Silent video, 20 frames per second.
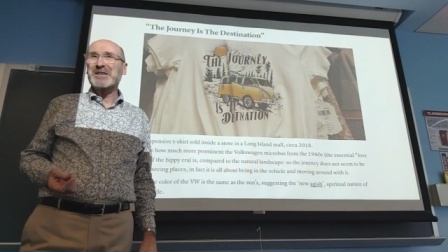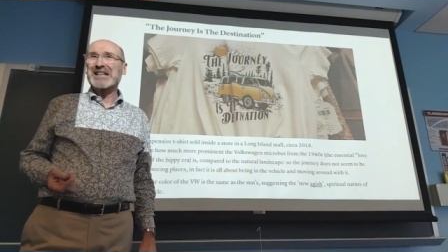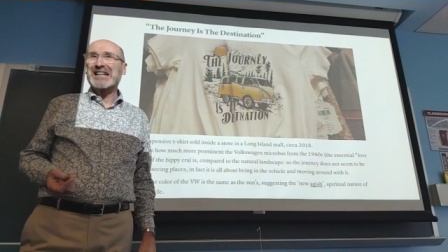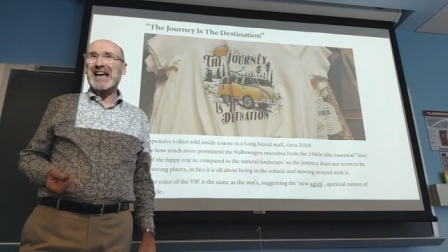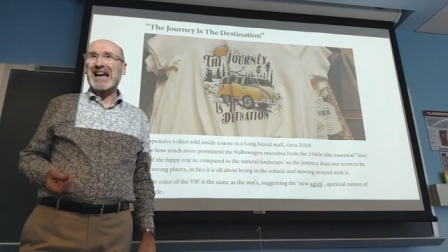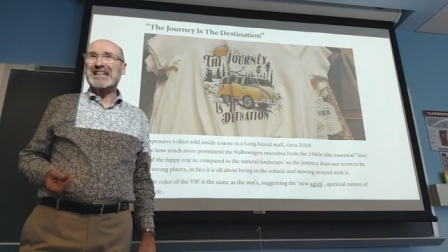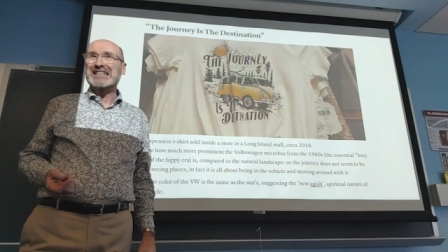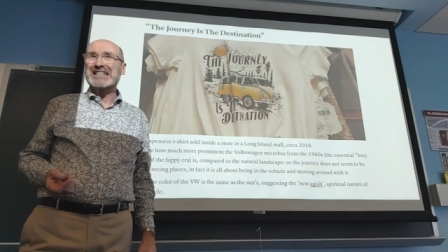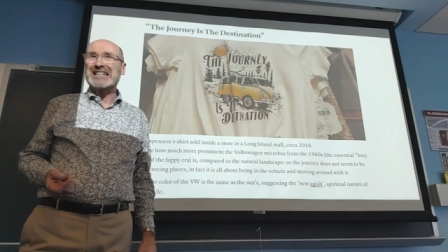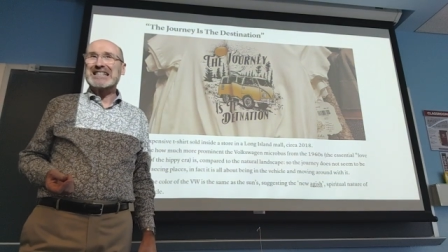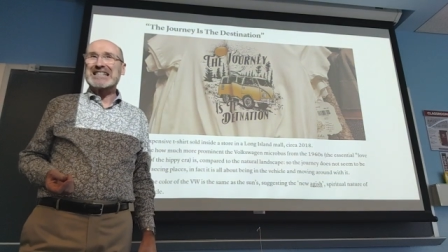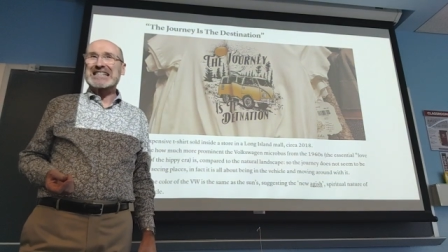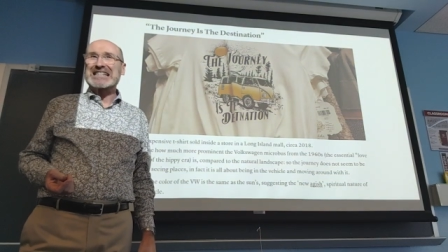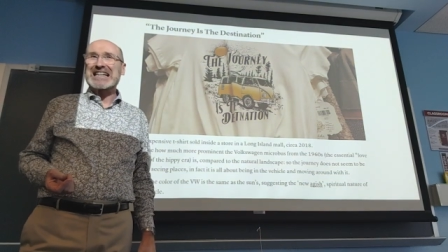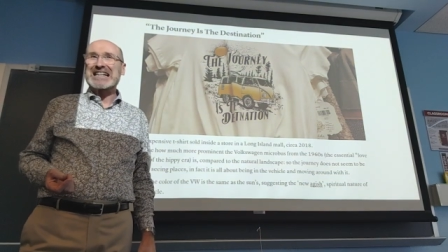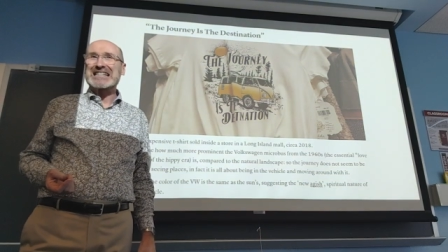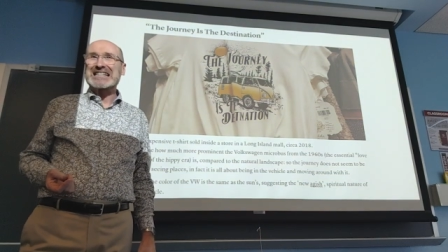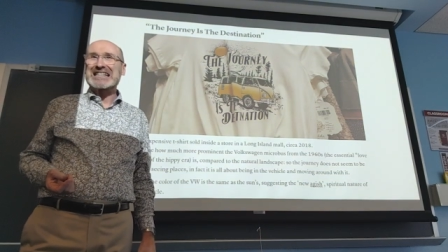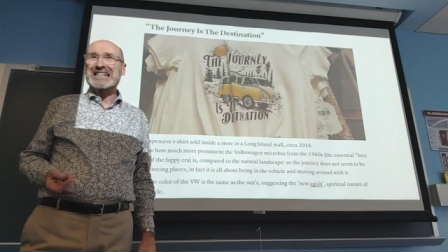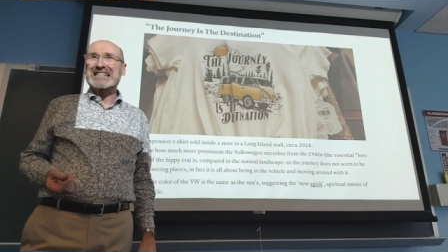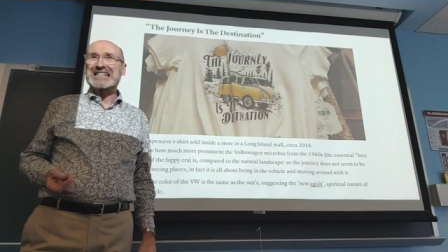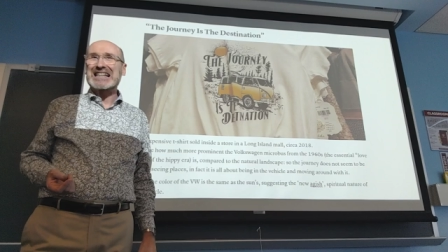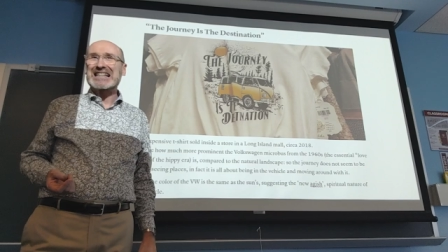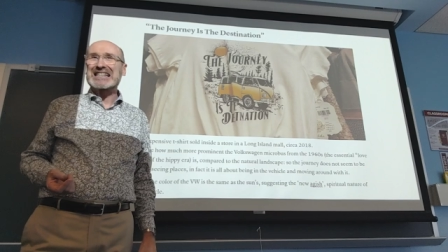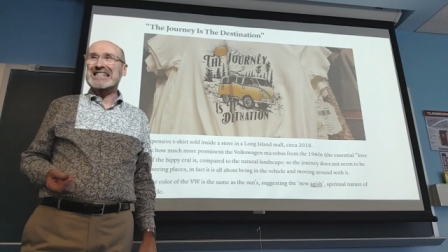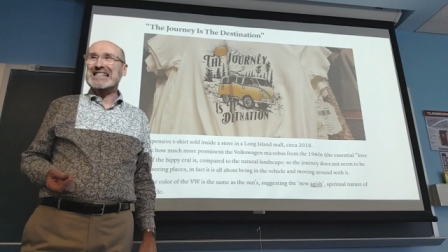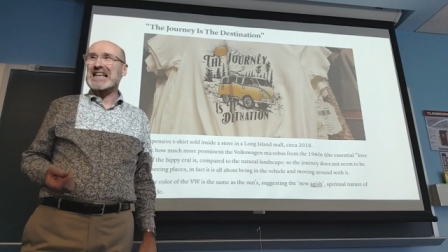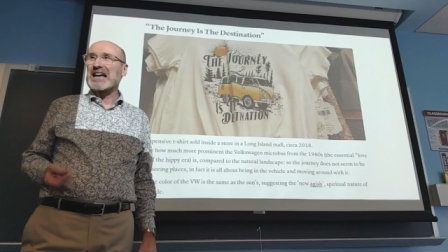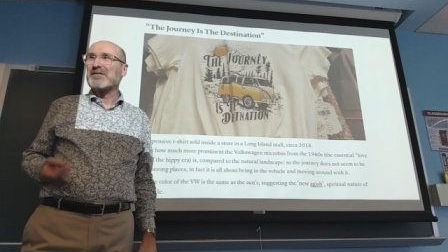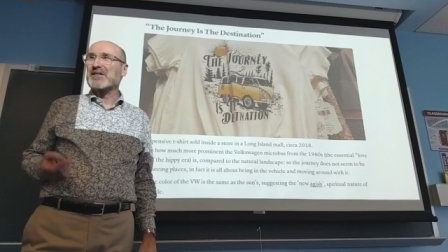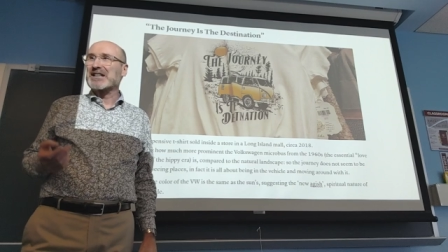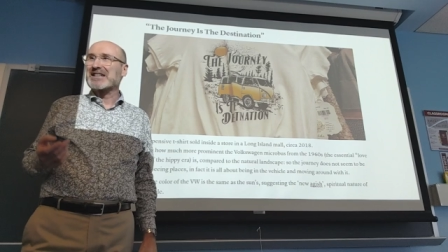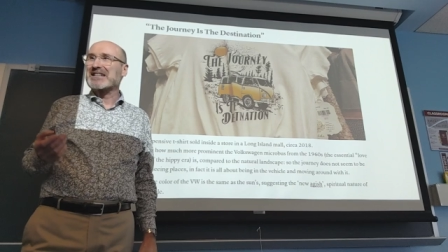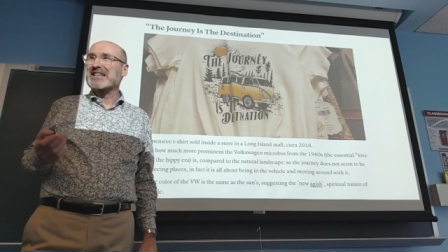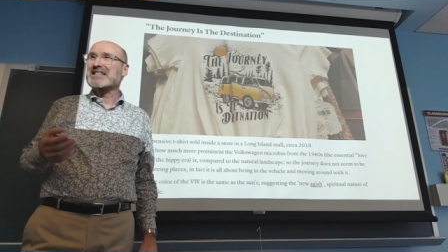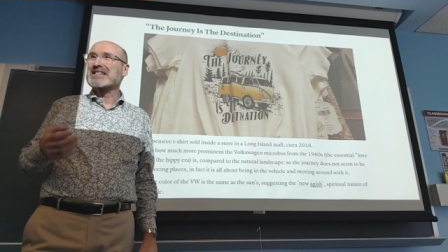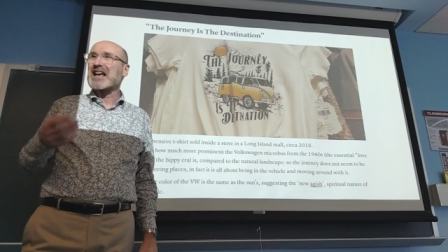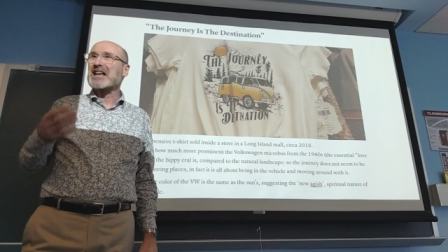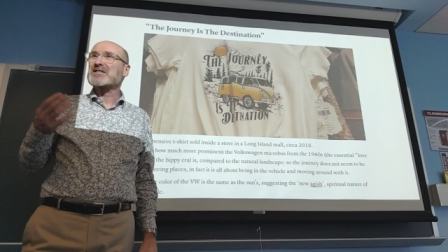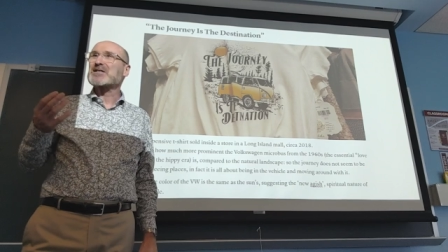the 1960s and
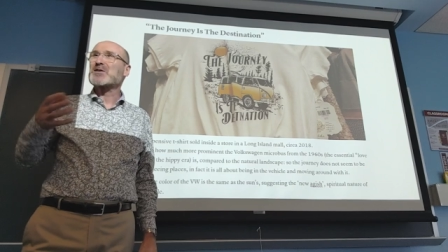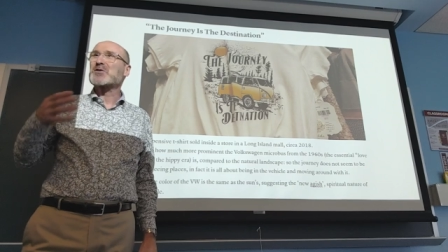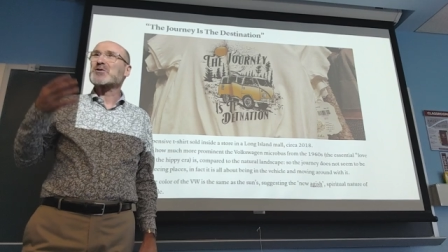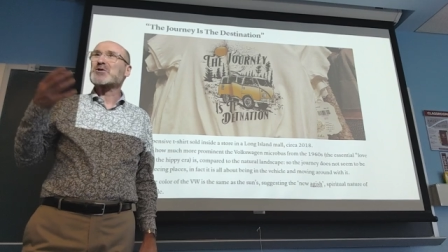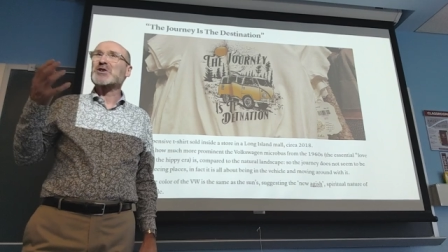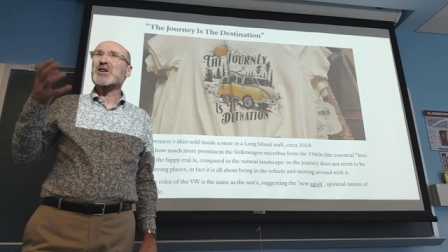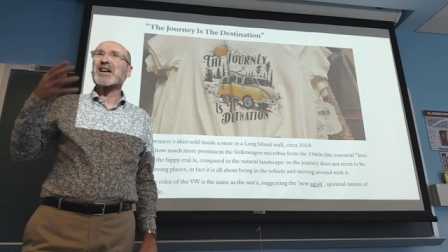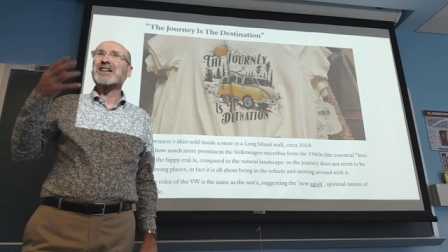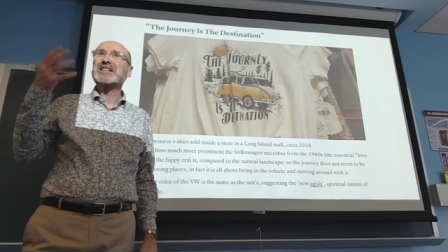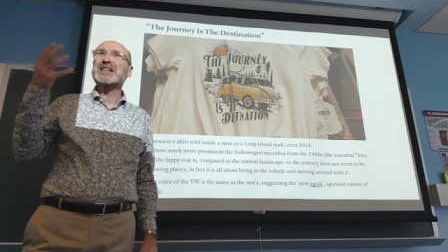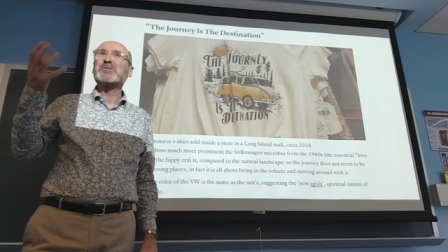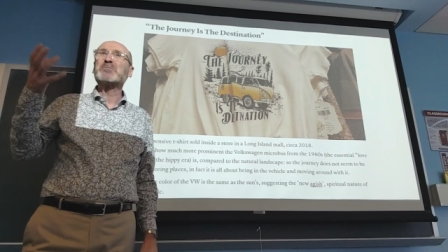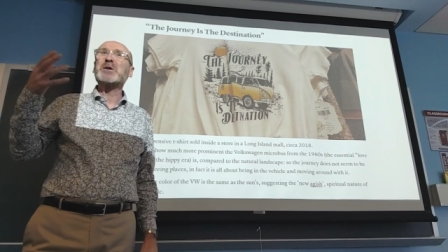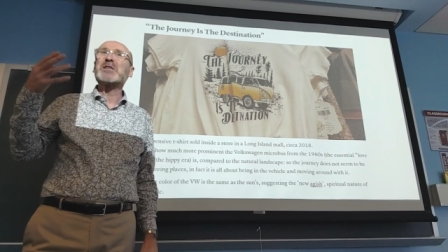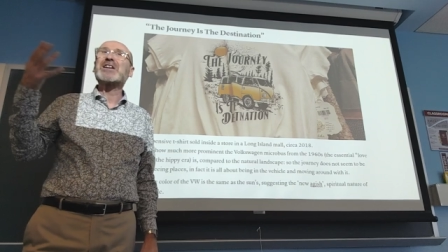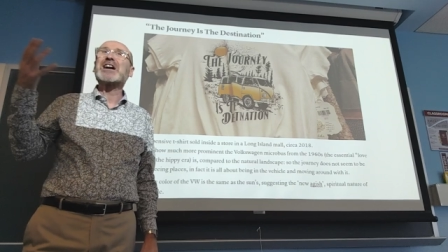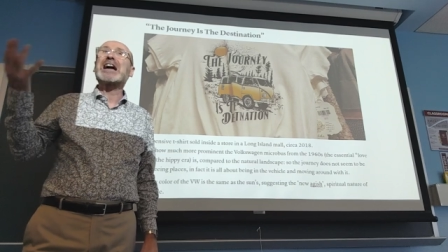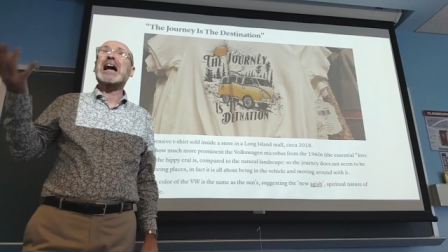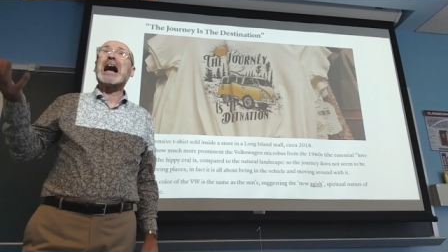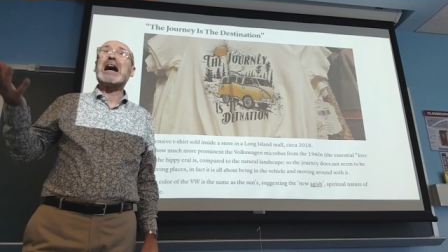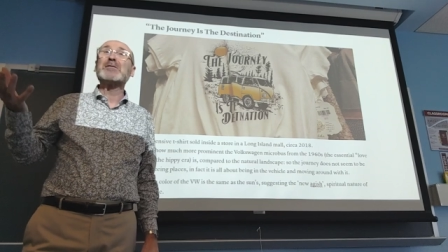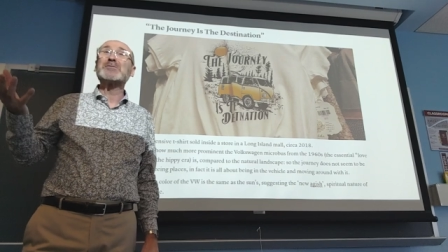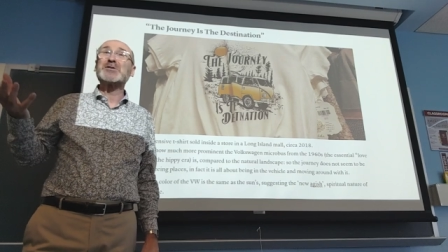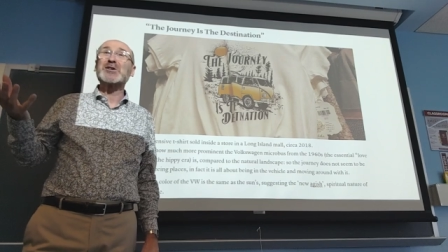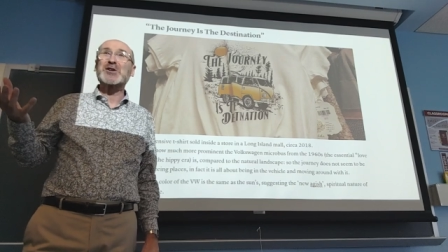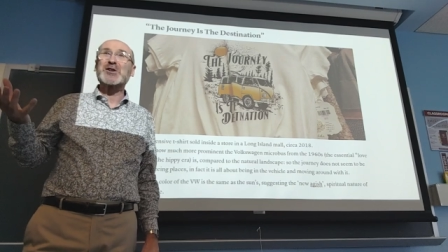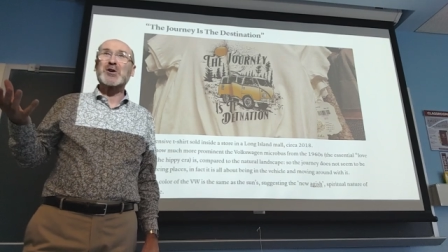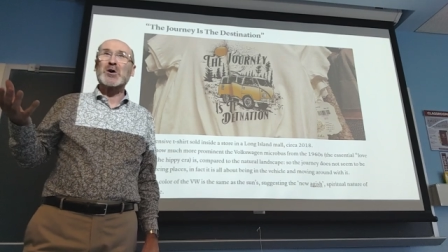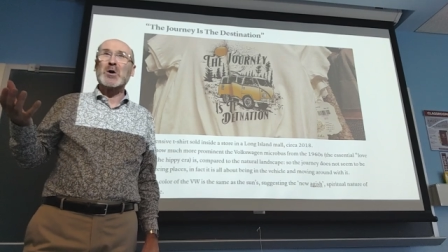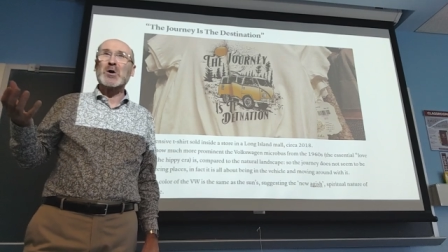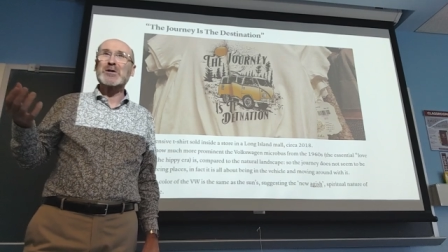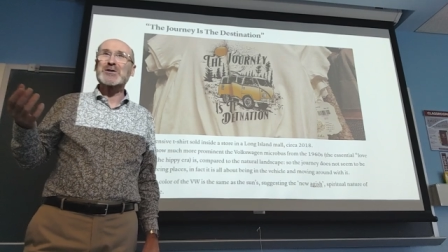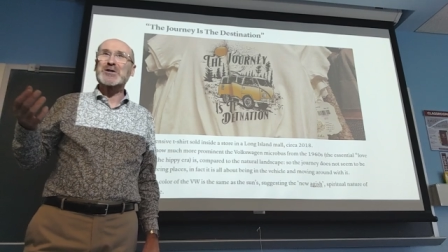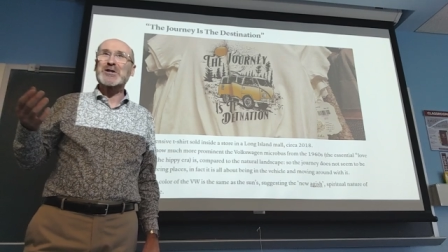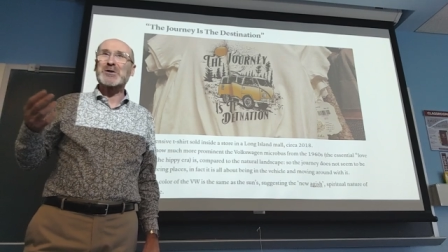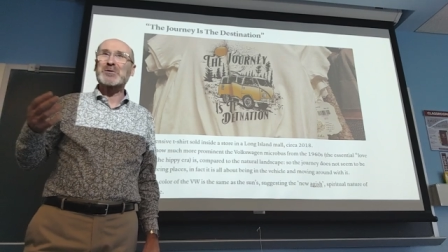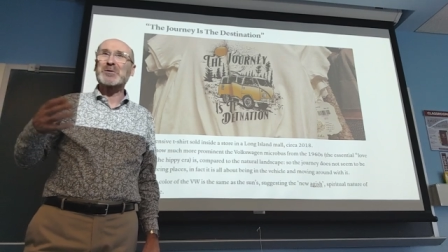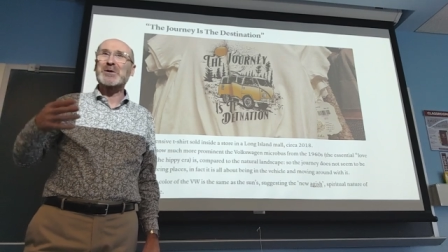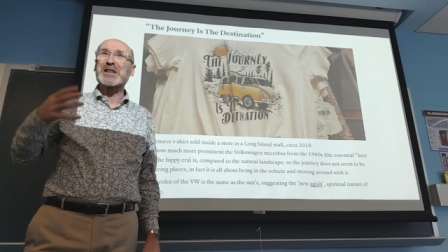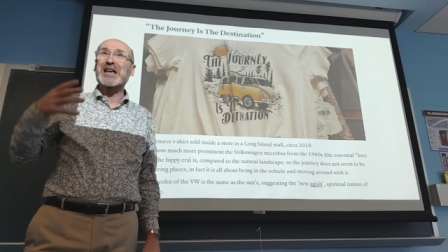70s associated with the
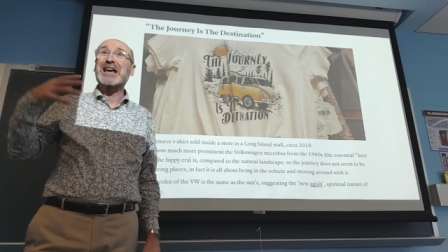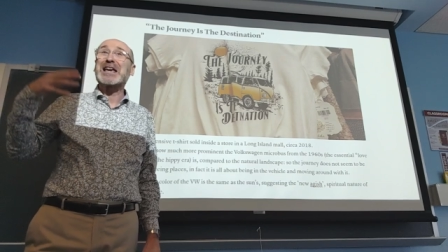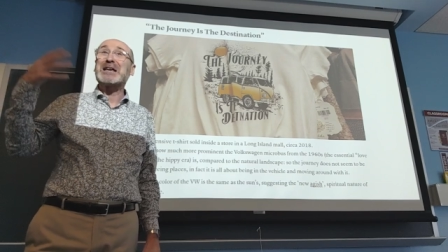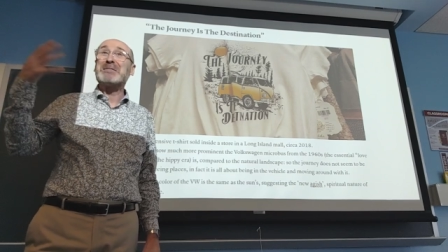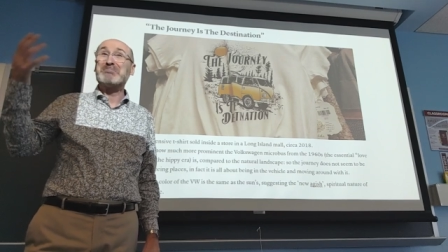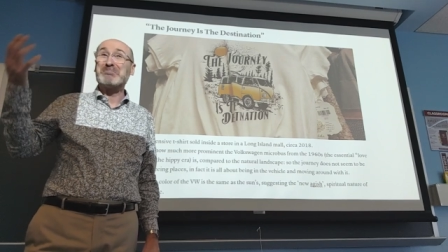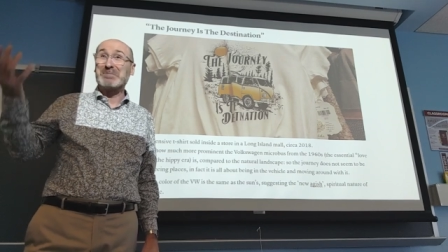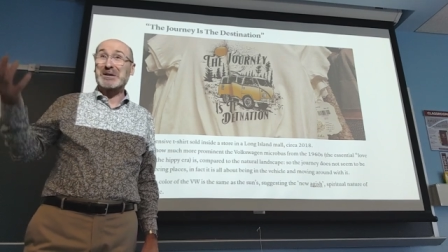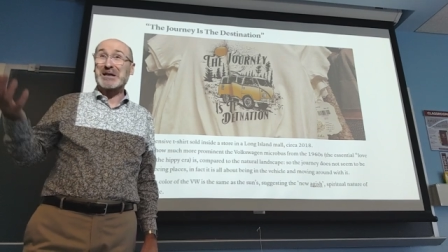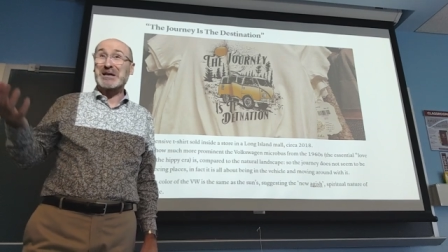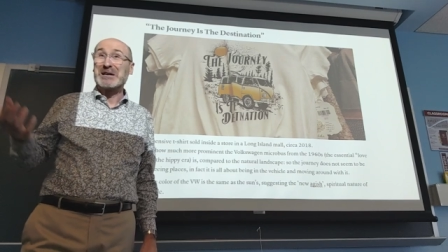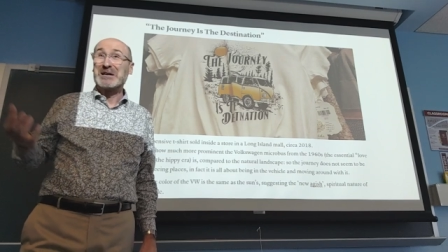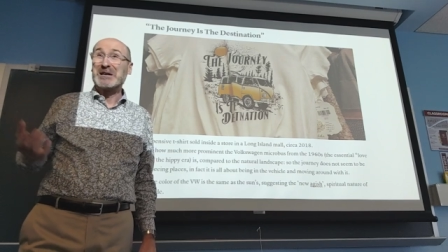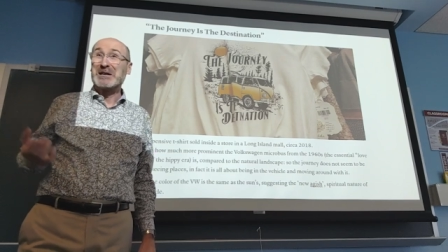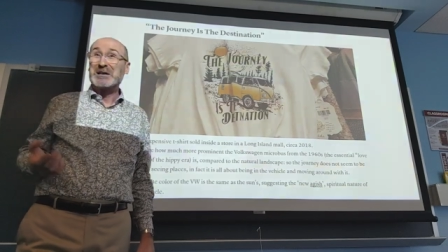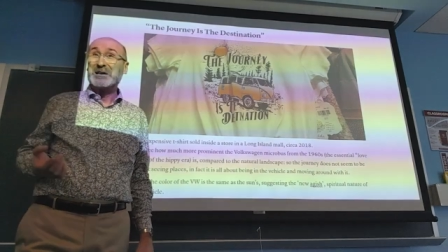counterculture, with the hippie